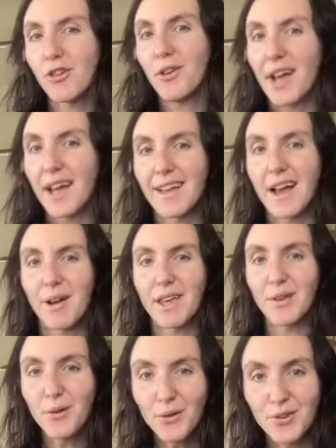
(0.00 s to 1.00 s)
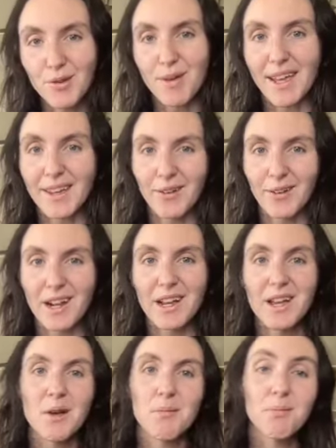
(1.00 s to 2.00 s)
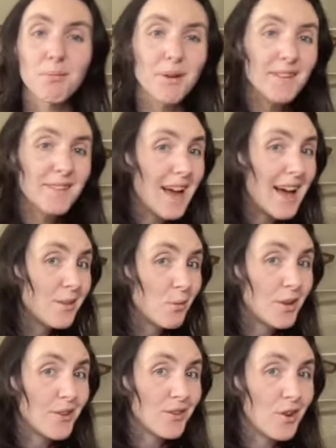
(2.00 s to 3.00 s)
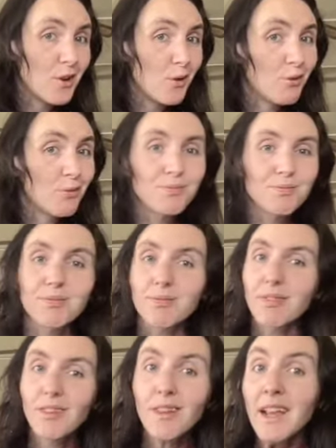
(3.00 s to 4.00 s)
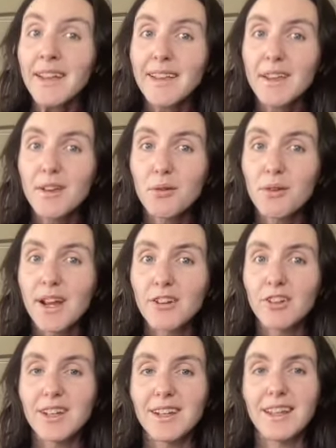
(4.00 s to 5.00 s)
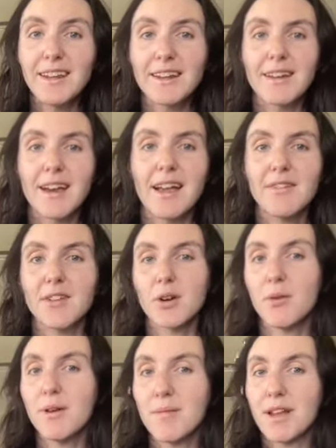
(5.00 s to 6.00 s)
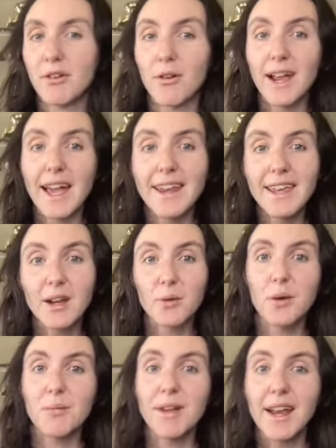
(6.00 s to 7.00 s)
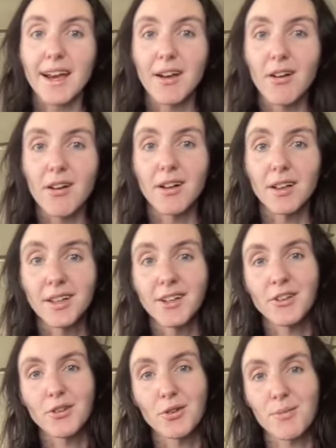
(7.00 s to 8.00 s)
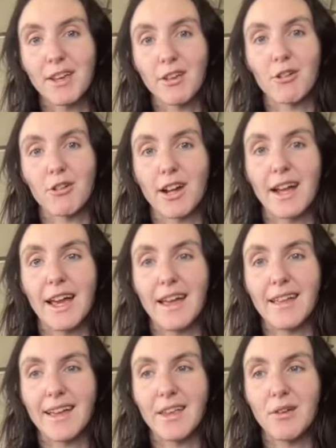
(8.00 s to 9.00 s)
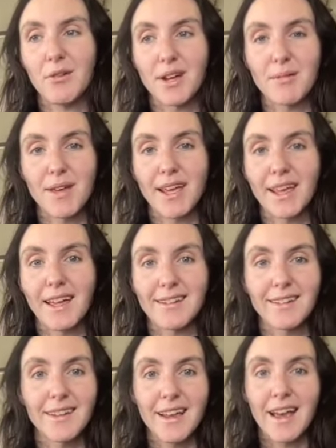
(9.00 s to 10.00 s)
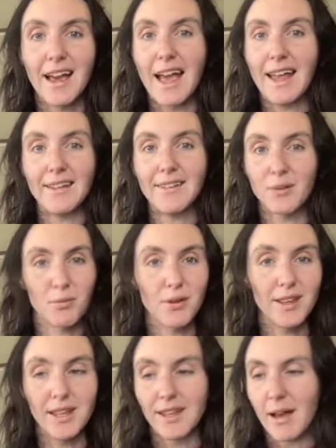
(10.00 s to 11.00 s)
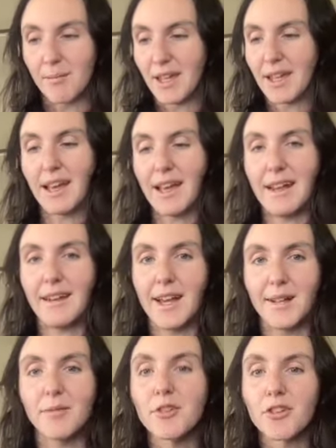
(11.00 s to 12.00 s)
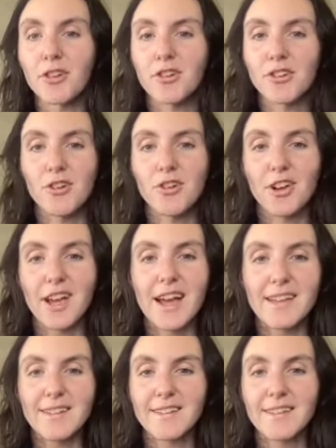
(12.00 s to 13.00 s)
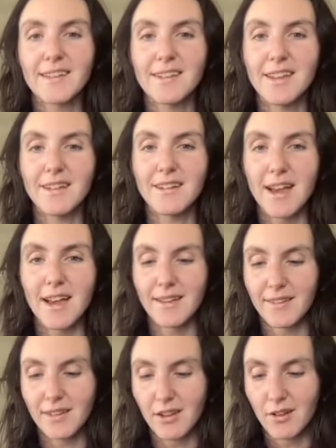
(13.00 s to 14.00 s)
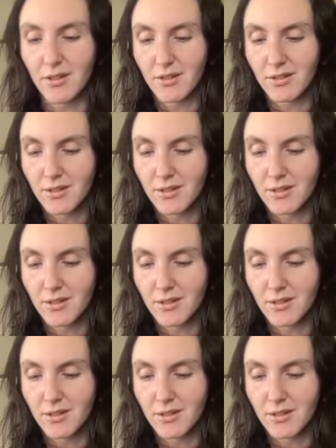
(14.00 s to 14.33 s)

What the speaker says: you guys how I used to make yogurt beside the wood stove, and that you don't actually need a ton of equipment or any equipment at all to make yogurt, and that you can make it and it's really yummy. And I'm going to show you guys to entice you.